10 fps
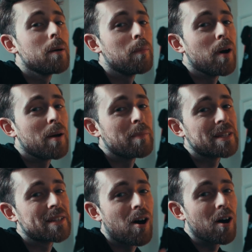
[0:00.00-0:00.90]
But it
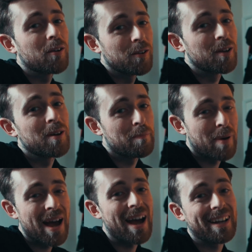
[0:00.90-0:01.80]
means that I got to
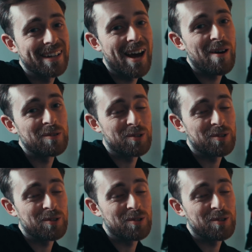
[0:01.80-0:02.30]
pack now and